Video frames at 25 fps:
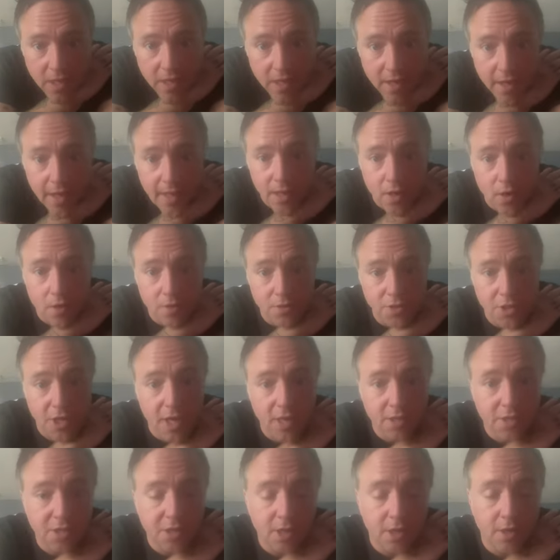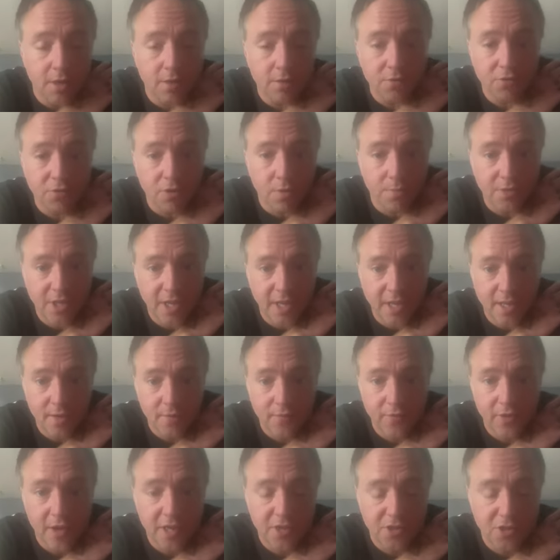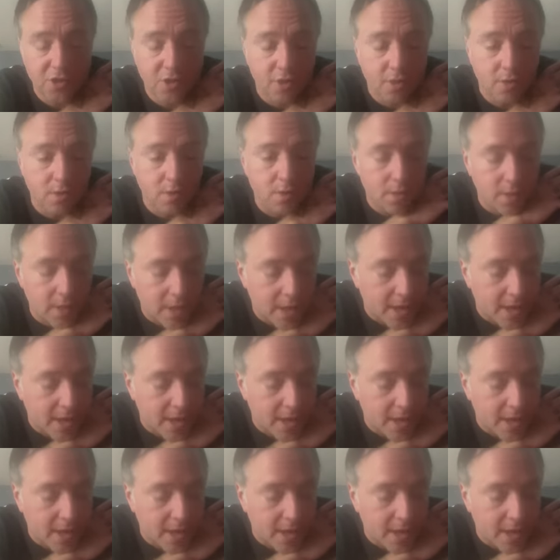Hey y'all, Josh here, Drum Set Confessional.